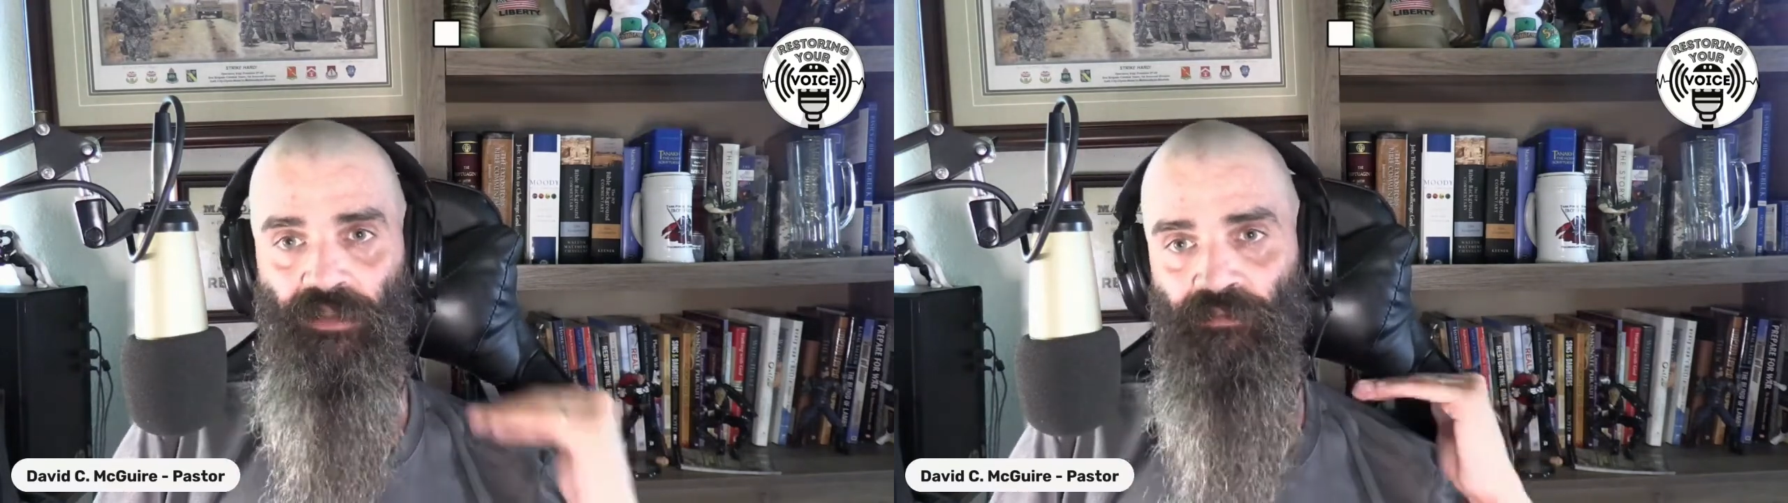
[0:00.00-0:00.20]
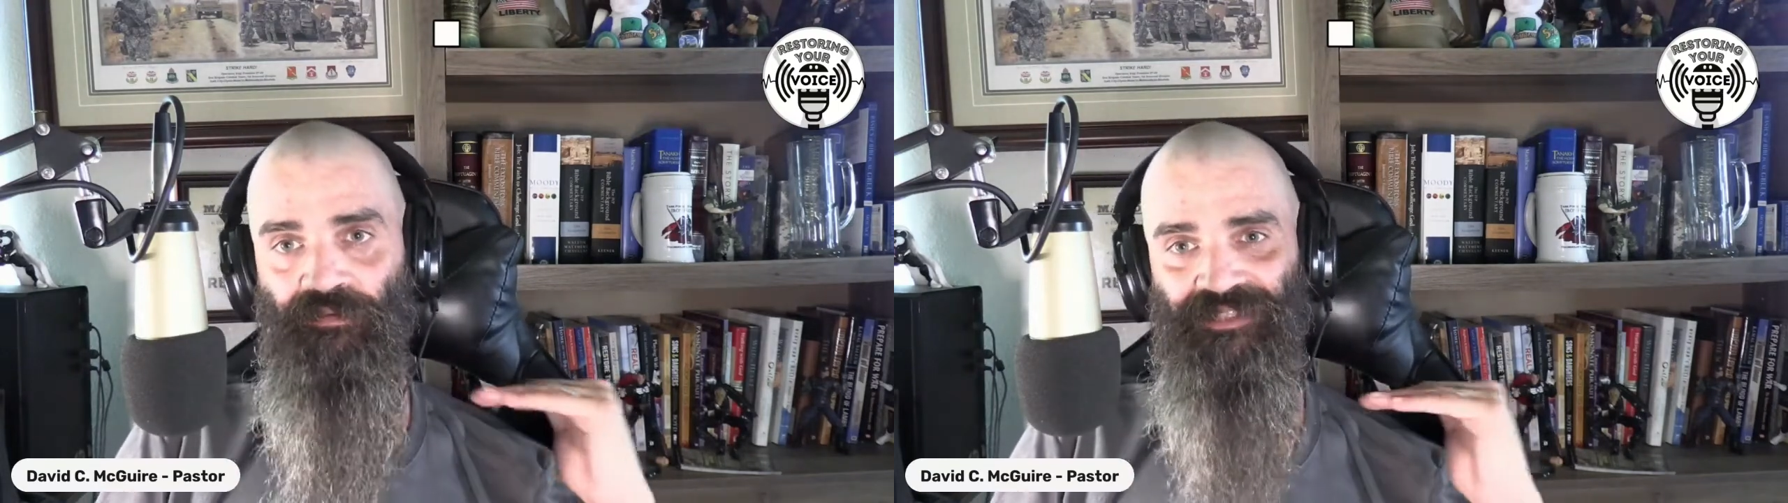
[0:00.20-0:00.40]

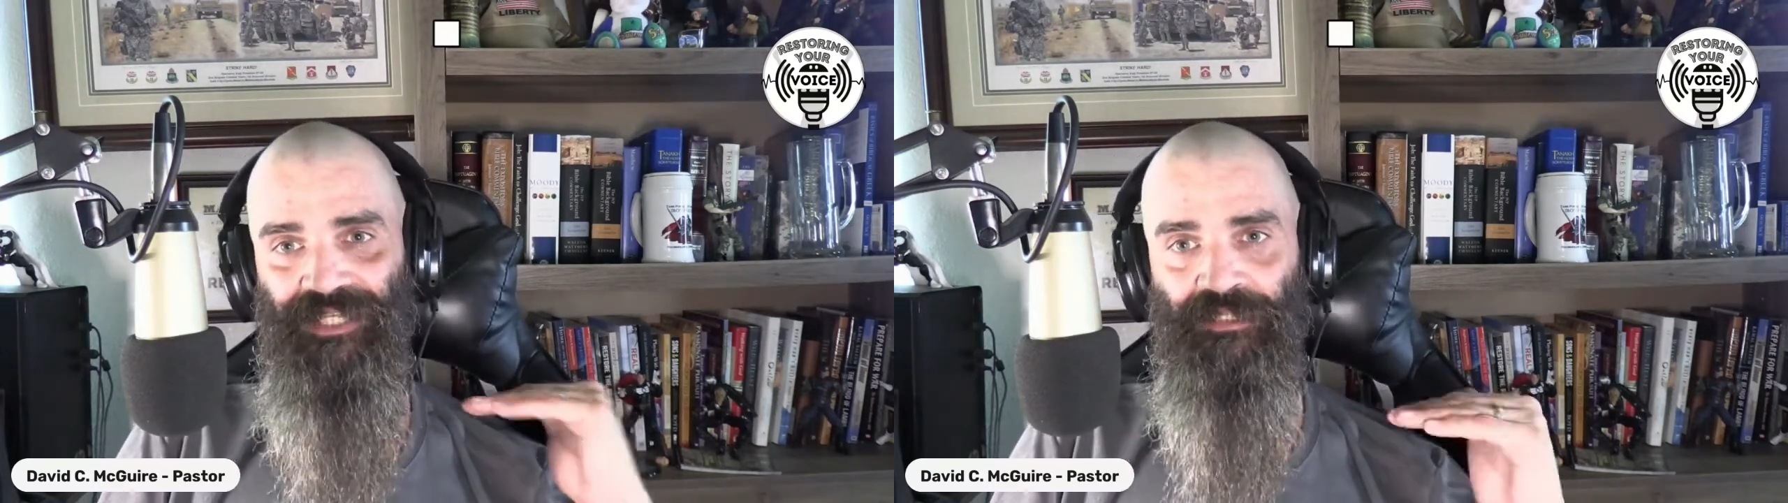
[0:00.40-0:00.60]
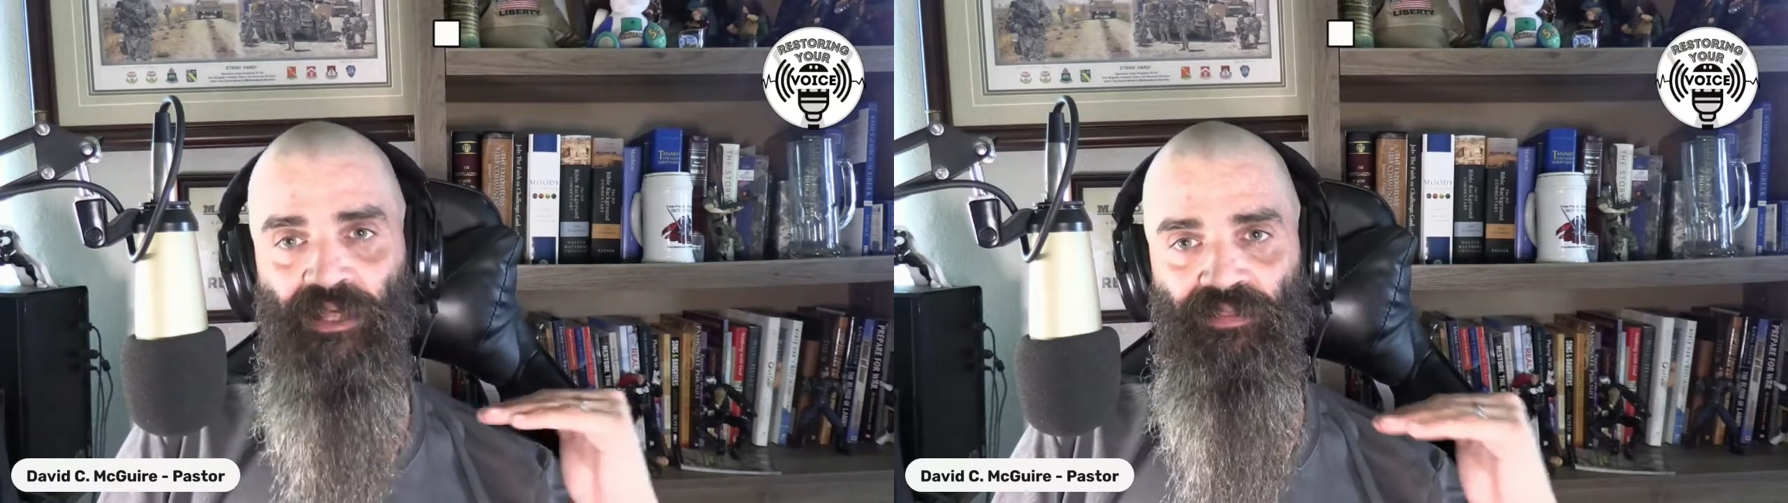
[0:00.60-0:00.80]
we've said
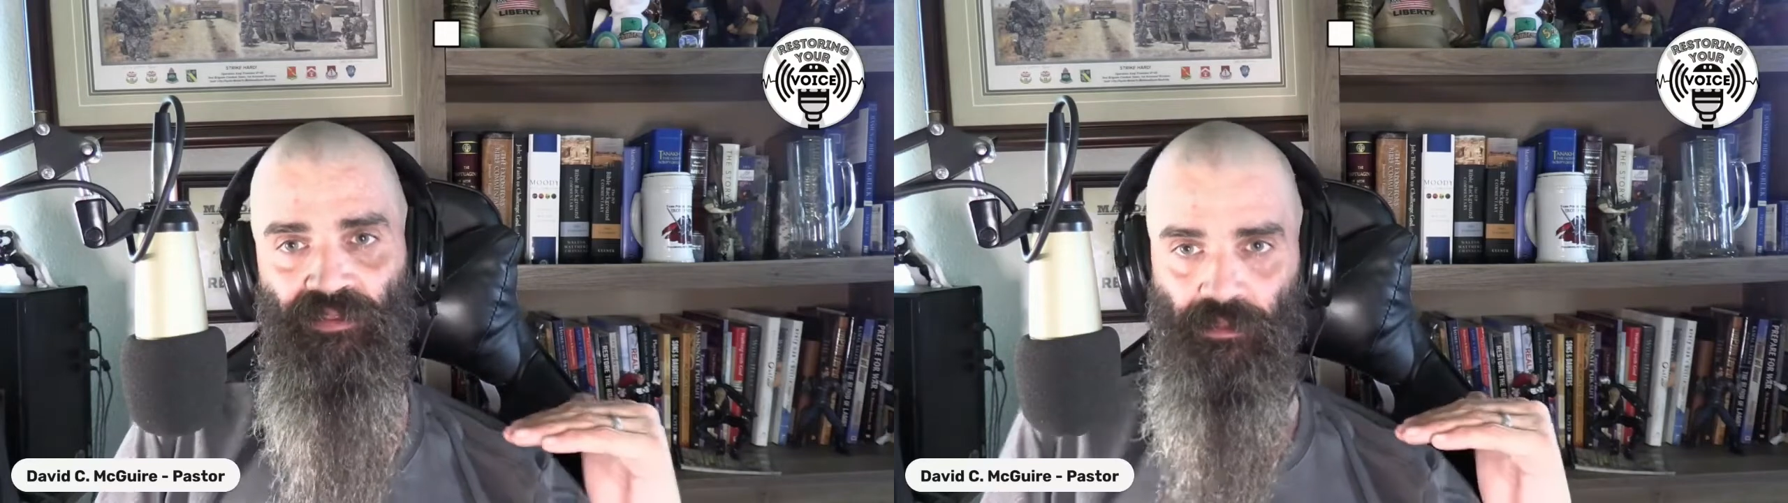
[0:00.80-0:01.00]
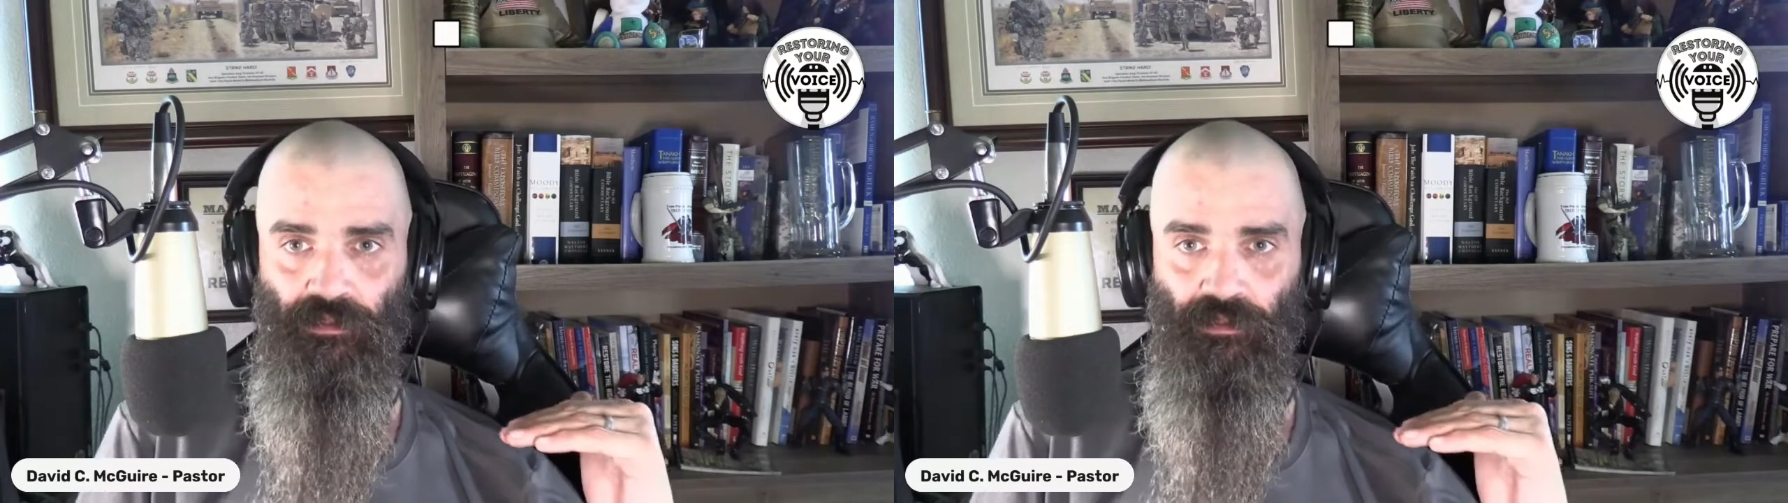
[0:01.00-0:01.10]
nothing.